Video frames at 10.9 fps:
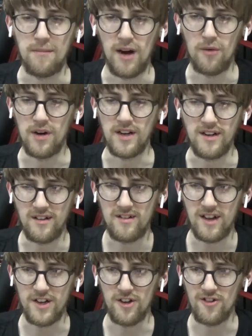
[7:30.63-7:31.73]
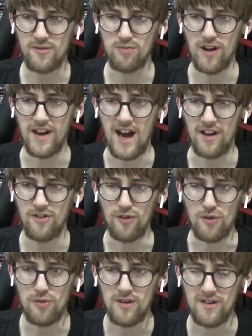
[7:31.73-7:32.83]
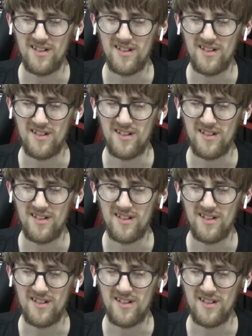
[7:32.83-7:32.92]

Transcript: by the way. It's like not spread at all.